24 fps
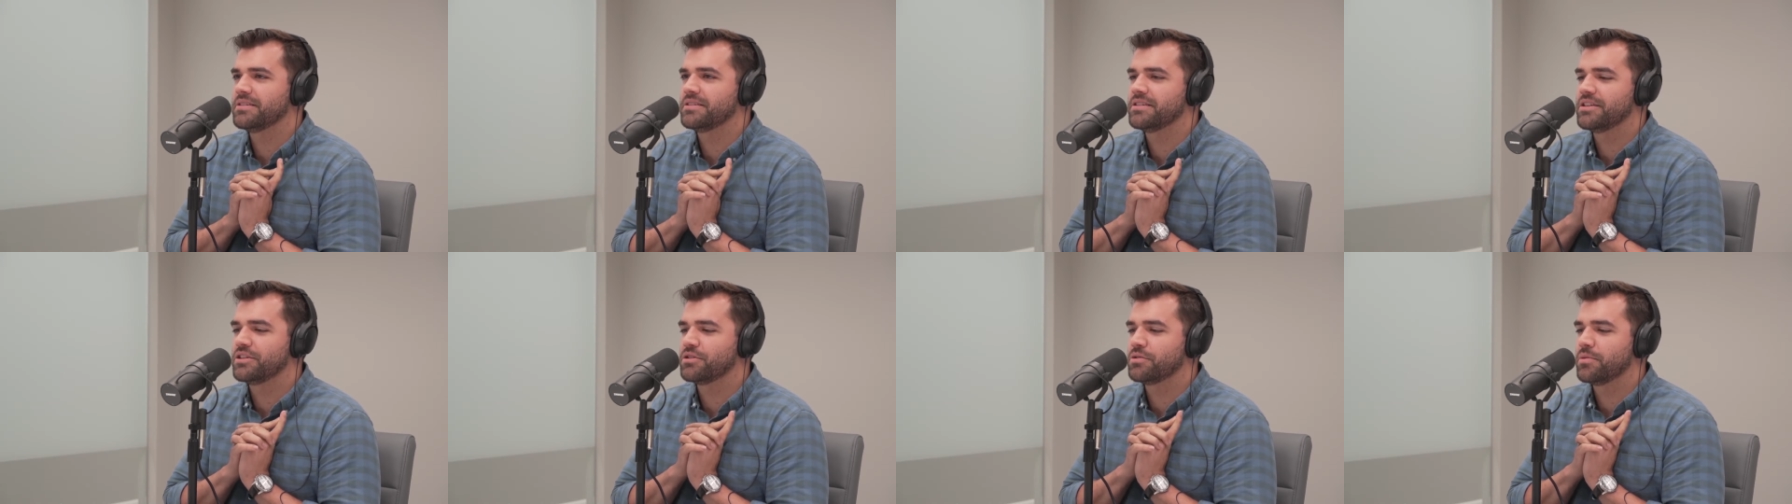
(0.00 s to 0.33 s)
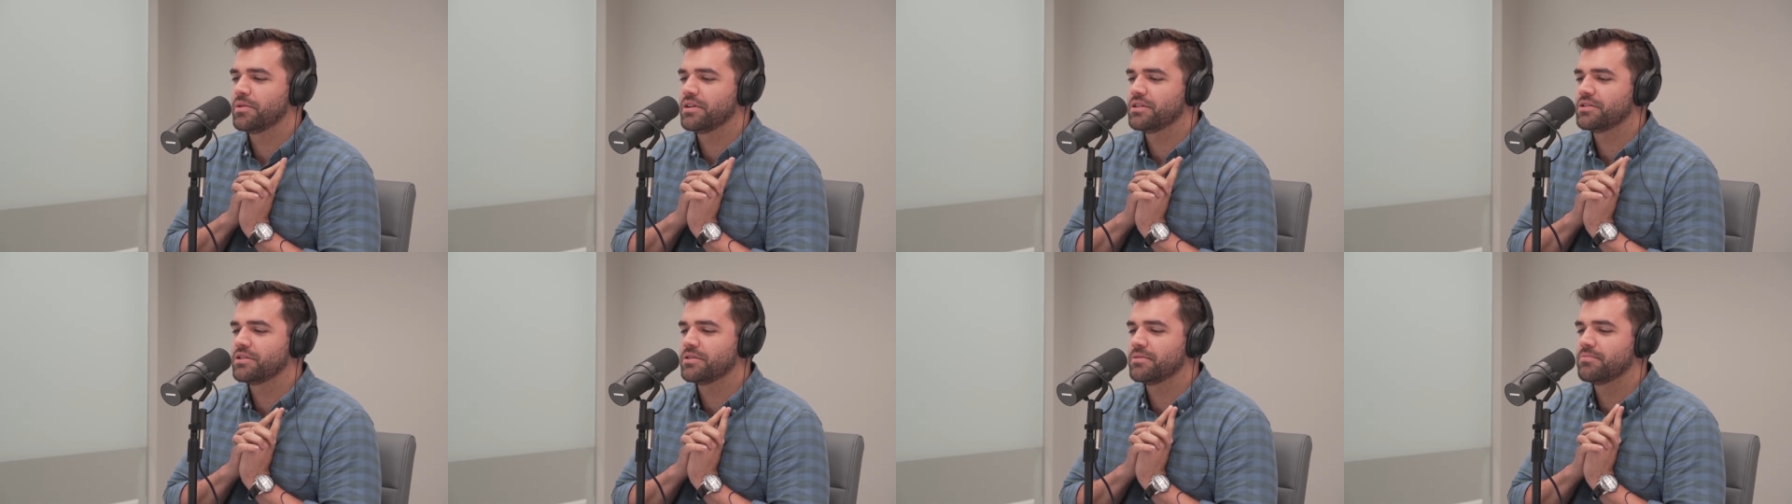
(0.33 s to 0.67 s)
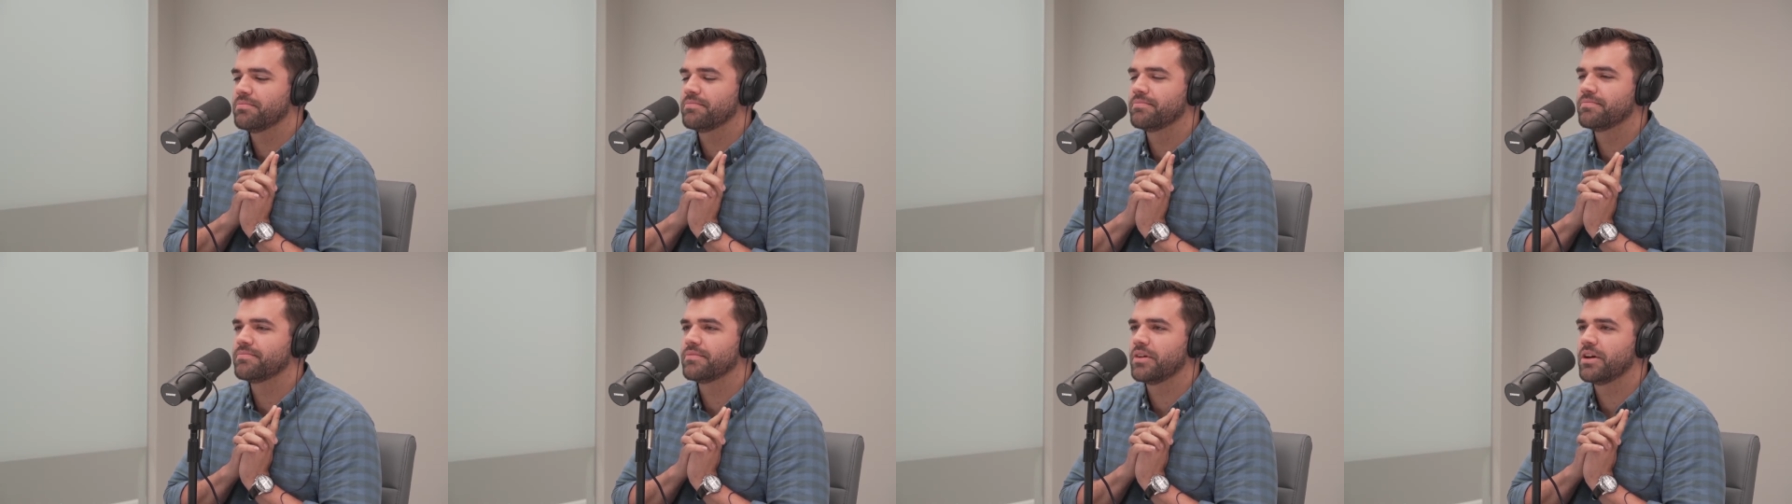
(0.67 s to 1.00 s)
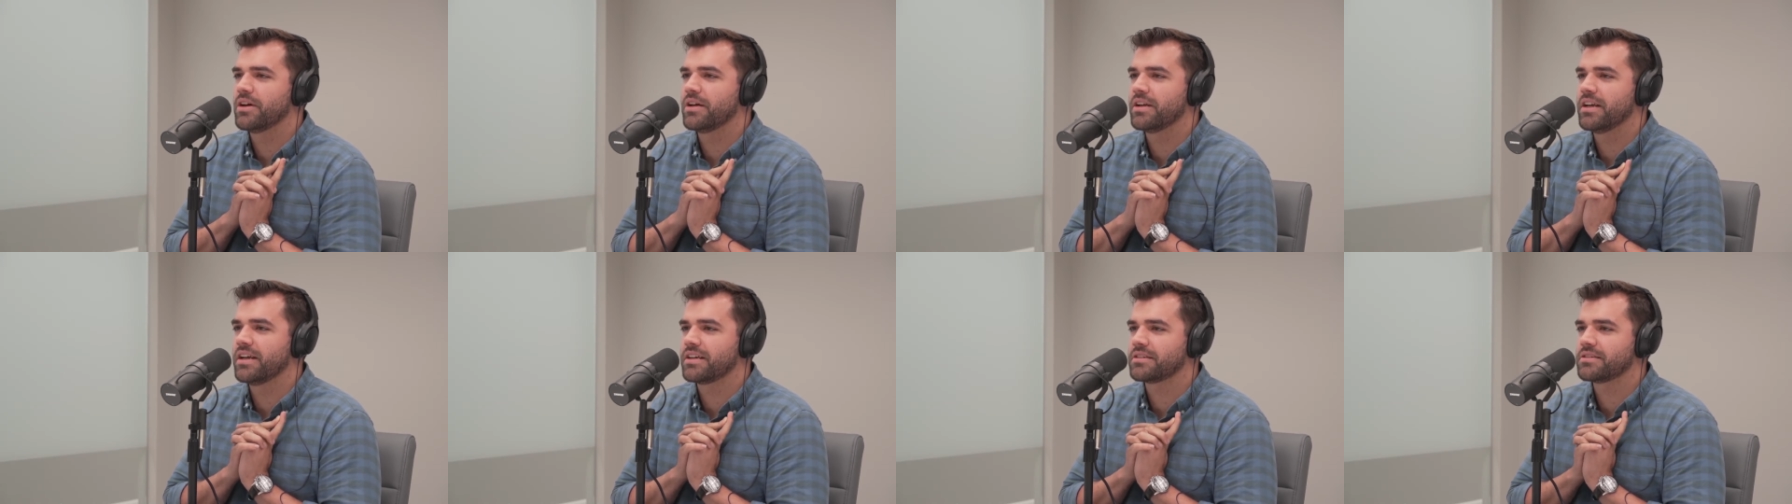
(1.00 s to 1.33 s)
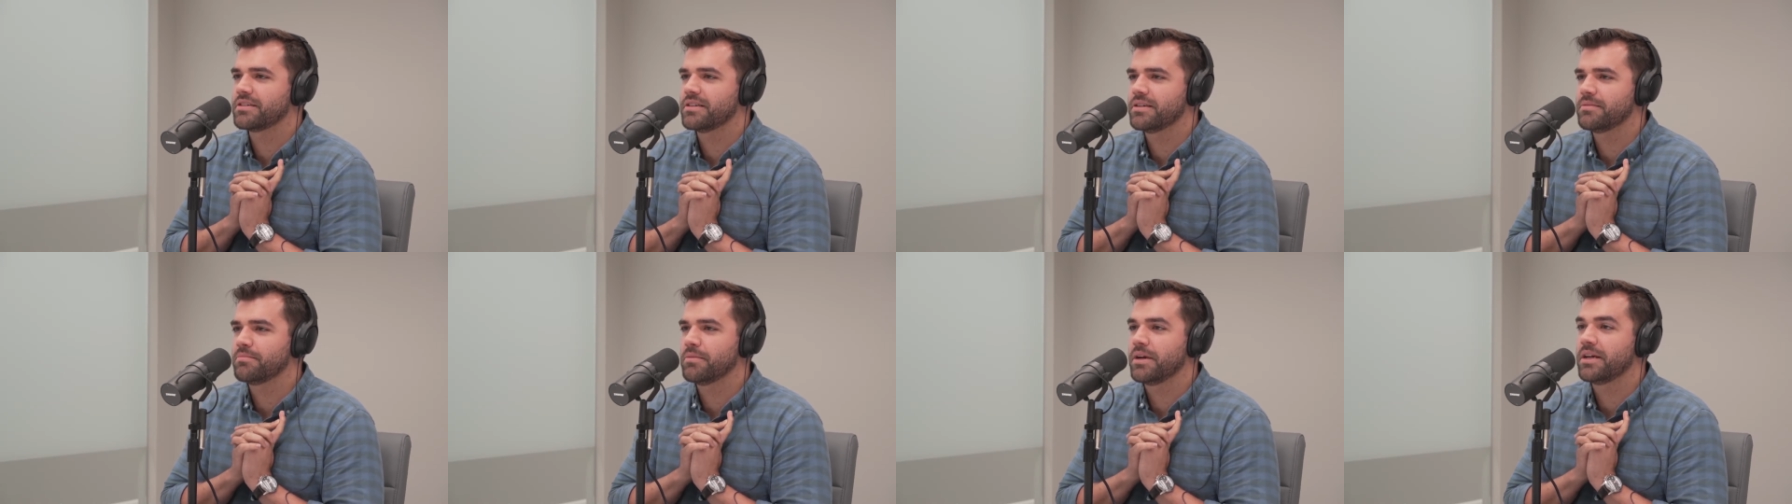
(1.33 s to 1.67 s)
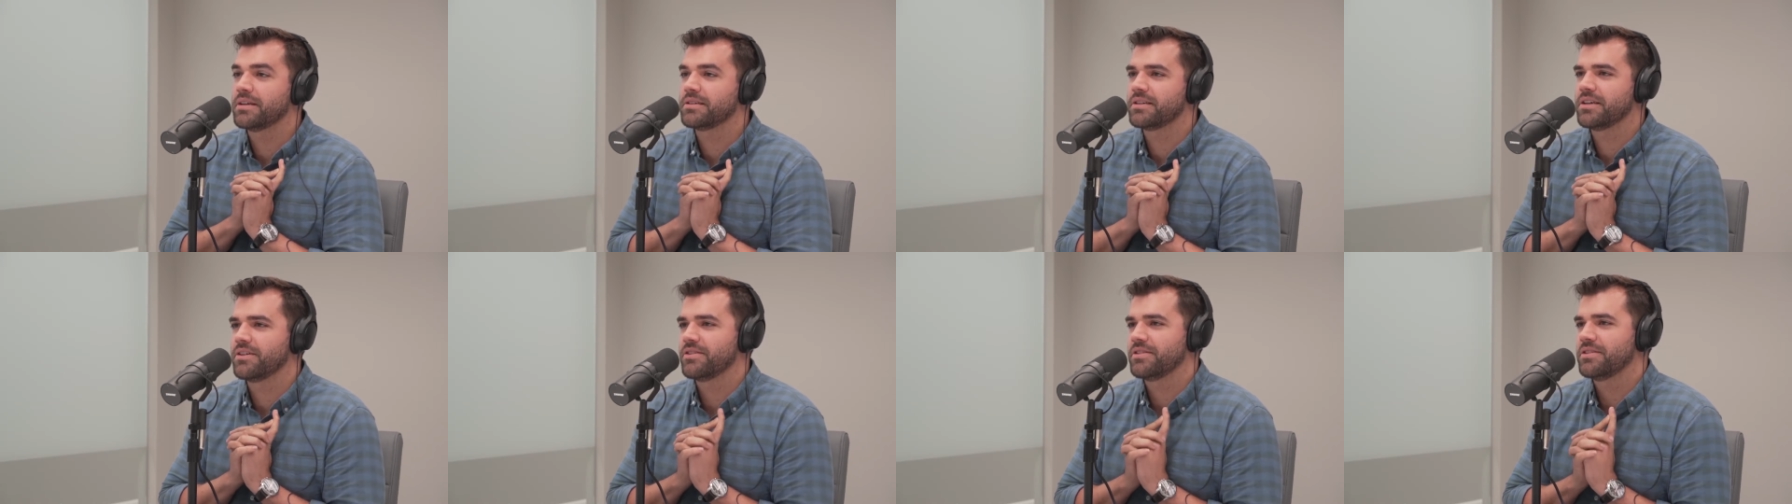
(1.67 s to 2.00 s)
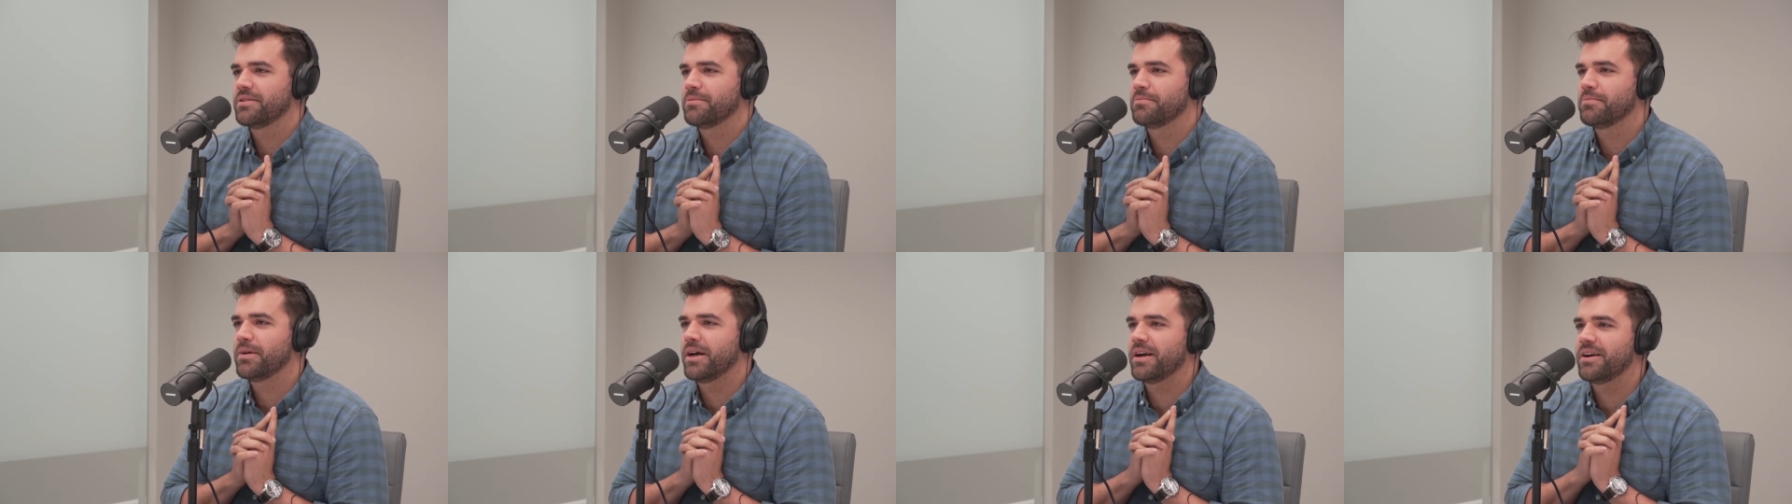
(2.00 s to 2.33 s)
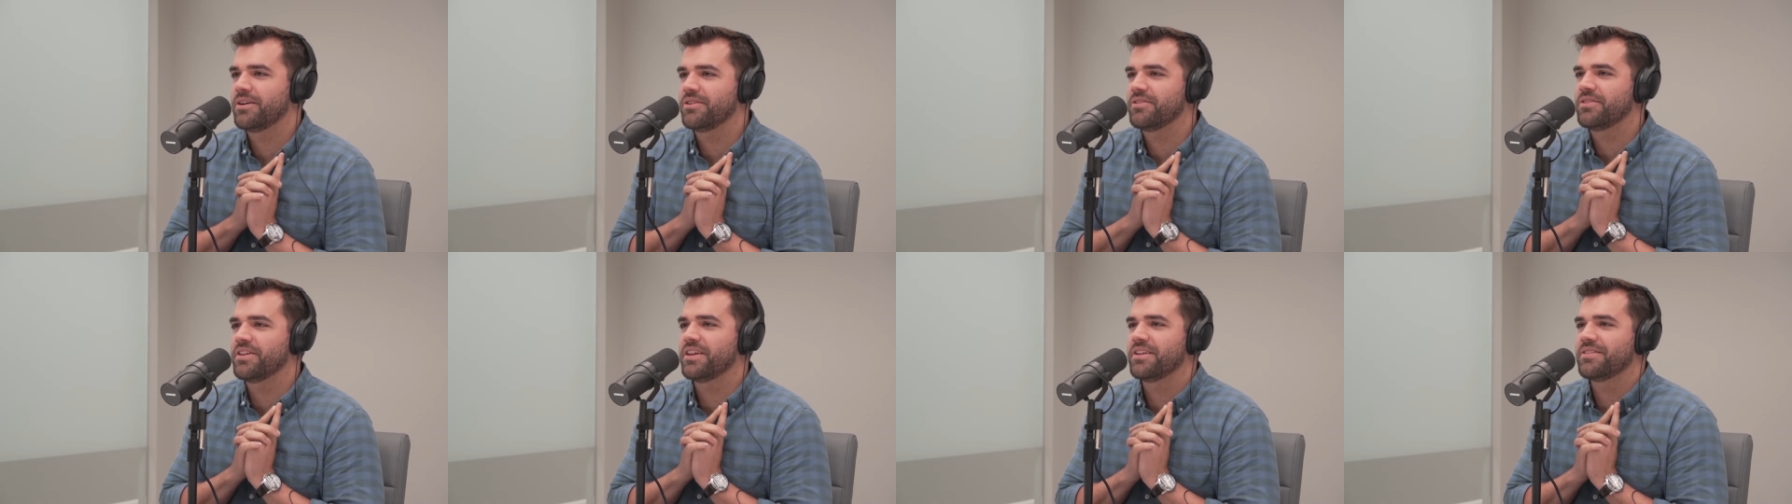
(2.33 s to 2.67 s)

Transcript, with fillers: situation on accident by telling the buyer